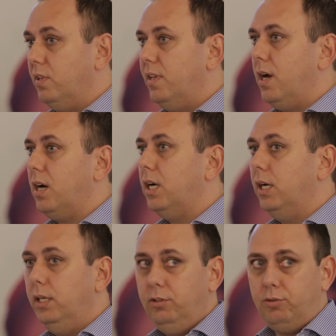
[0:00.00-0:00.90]
there are
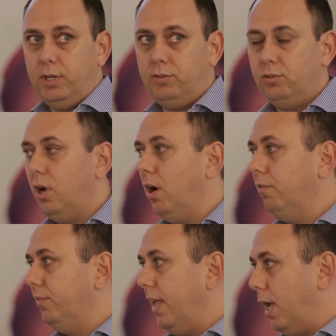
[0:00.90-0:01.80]
hundreds
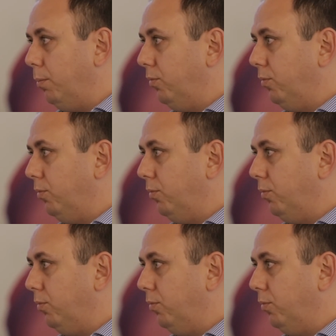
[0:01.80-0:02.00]
of dams